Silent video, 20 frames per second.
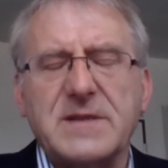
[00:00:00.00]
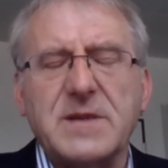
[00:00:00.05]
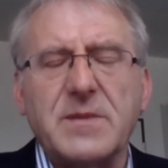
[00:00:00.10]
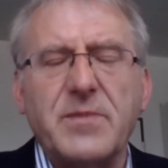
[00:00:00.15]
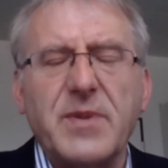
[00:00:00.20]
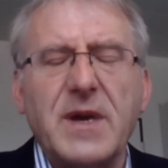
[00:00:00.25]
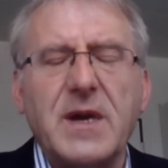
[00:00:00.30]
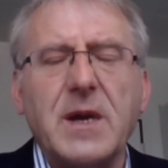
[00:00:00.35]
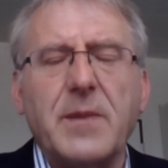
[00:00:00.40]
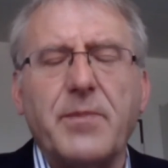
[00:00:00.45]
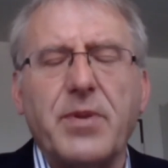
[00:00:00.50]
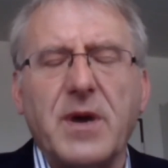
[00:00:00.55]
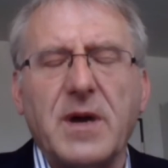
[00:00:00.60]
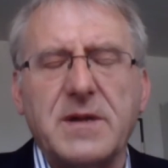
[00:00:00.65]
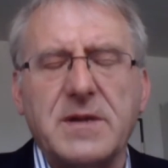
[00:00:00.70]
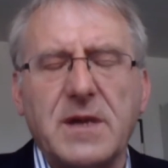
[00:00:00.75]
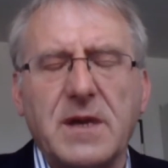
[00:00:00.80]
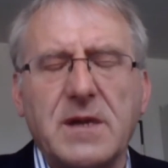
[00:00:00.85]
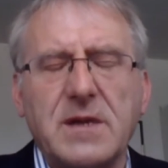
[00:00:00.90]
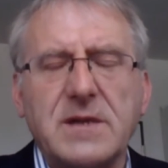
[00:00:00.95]
The bigger
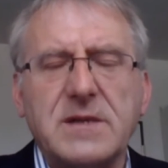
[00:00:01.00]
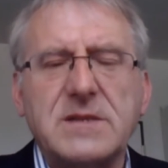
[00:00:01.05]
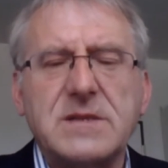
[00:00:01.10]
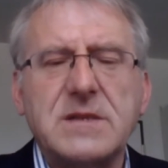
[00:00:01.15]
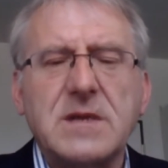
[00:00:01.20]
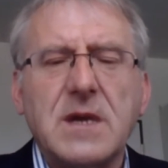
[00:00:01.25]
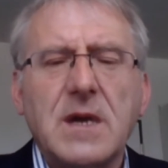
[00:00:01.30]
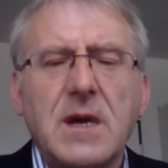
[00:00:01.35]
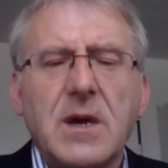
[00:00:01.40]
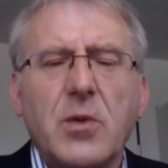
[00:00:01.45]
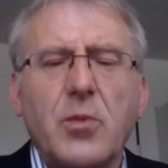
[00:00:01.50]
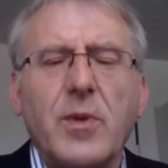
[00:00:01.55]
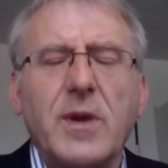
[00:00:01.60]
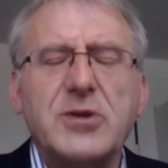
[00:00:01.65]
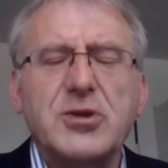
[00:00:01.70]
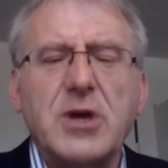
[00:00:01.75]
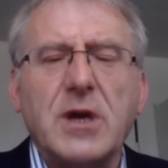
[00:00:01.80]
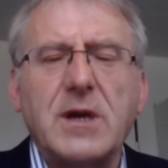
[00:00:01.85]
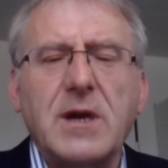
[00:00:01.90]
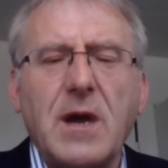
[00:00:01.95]
particles,
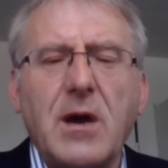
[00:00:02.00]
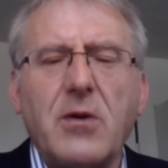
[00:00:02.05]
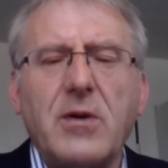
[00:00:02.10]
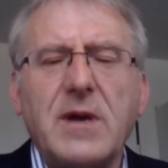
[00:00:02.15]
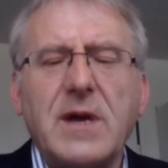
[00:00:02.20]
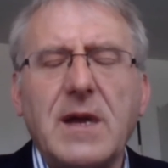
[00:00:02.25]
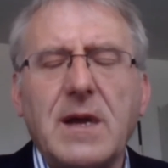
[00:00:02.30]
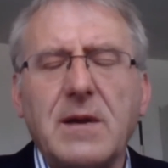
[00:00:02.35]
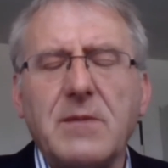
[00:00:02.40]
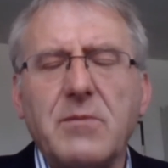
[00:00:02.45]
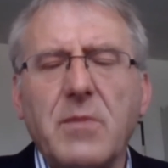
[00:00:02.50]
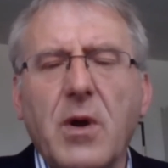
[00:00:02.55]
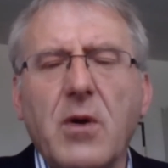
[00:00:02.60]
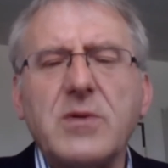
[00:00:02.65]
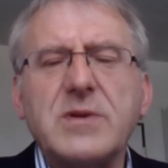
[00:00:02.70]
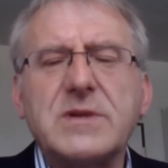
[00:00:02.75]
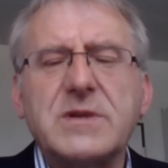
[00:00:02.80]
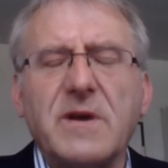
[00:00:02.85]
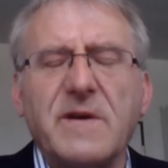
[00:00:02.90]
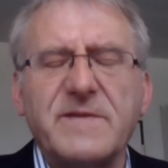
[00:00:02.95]
which are carrying
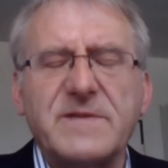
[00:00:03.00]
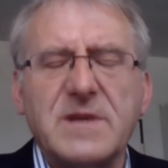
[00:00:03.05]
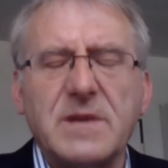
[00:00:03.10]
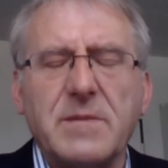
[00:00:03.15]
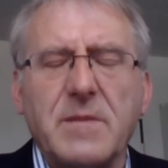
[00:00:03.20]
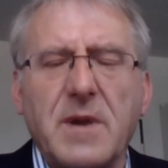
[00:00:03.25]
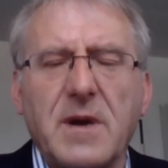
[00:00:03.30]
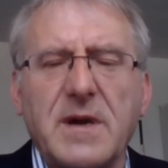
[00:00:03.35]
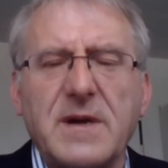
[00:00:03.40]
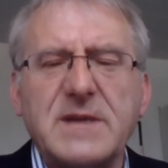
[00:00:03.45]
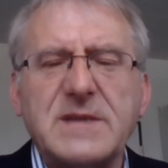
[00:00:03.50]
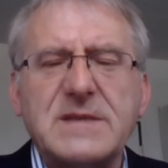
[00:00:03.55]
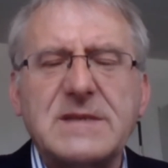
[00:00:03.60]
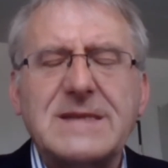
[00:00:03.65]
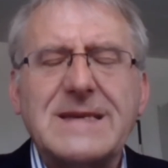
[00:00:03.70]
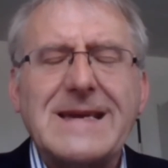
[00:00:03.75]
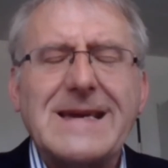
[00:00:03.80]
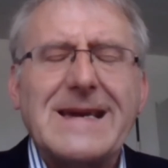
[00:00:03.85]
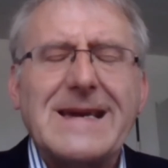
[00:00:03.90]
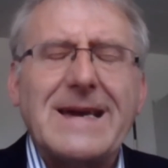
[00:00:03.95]
most of the
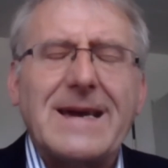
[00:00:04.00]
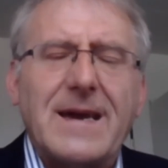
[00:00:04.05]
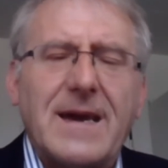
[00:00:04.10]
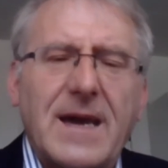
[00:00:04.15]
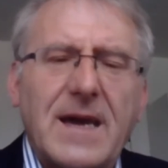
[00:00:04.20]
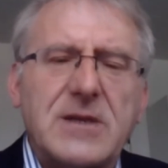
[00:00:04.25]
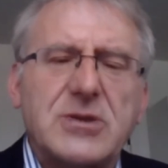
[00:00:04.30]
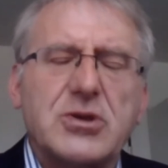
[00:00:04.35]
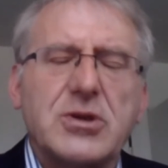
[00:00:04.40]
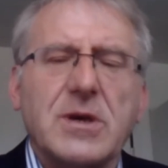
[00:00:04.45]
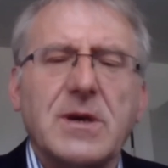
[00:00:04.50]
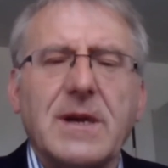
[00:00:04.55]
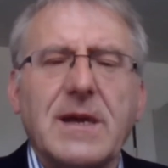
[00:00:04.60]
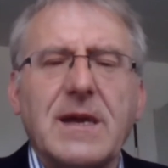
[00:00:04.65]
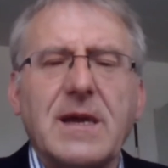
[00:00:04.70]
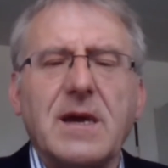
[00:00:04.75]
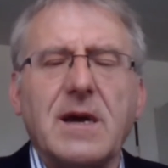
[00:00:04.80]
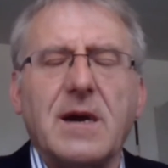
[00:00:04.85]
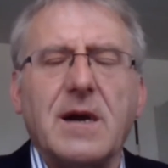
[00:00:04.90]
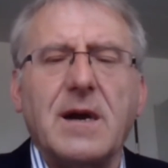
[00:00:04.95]
mass,
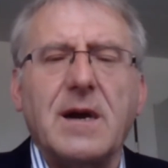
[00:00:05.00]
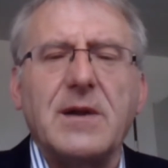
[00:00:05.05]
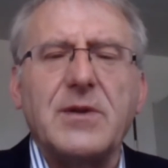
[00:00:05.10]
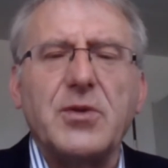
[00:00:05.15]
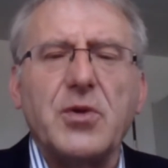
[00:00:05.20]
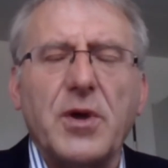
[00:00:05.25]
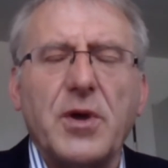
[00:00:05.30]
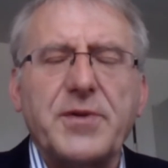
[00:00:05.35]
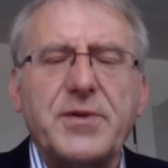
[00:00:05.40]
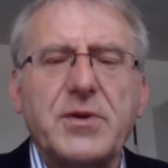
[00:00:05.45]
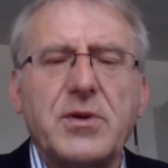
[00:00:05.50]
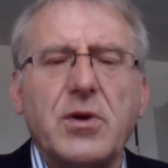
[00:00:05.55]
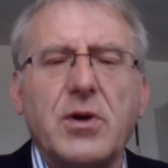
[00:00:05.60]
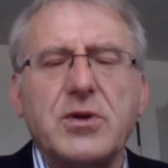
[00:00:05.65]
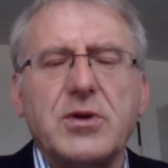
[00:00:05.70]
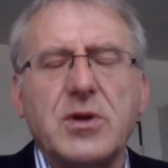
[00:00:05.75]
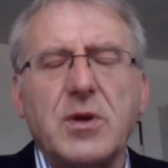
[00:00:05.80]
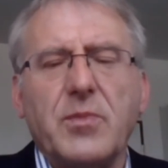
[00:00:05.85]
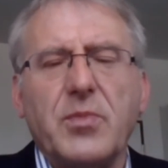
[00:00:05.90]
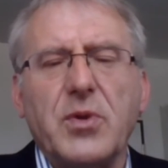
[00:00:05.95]
actually are not
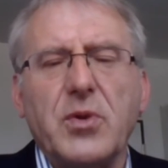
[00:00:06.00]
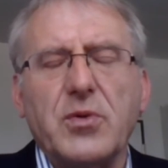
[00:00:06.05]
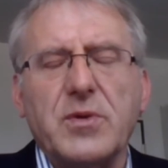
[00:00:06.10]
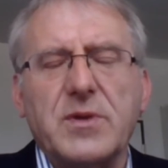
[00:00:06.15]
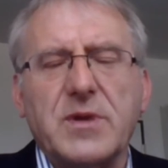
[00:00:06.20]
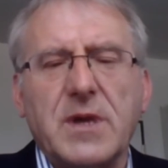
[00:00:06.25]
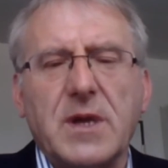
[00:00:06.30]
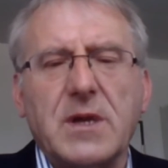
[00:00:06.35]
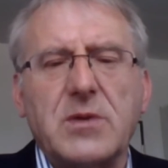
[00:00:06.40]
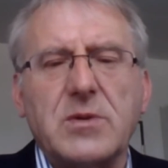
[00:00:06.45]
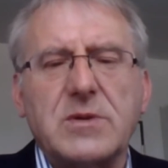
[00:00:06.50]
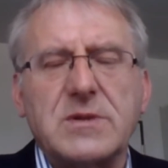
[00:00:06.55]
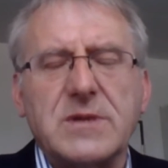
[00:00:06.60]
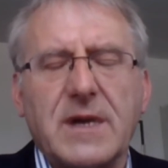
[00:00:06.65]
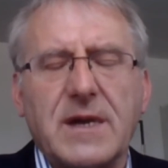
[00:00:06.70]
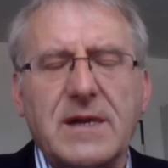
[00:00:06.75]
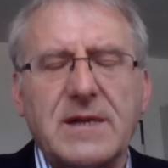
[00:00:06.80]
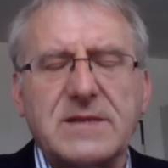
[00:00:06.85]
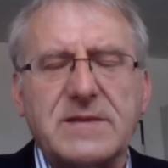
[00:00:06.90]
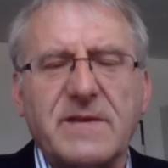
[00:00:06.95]
contributing to
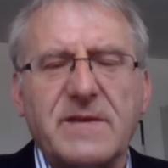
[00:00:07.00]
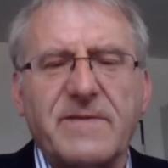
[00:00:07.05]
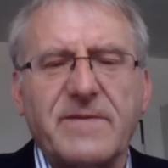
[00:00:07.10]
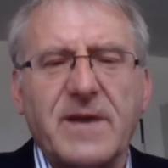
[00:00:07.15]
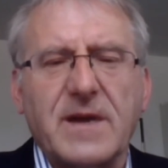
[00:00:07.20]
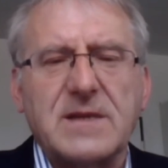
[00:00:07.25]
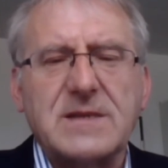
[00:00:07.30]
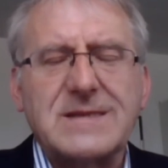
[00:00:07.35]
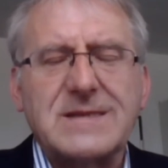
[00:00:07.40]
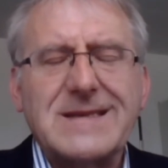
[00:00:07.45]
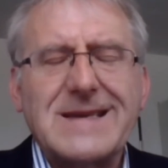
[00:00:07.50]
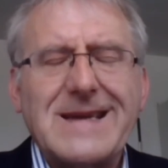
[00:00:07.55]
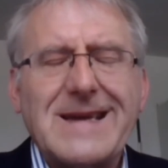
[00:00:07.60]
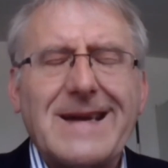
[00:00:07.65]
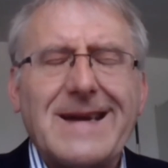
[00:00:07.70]
the health effects.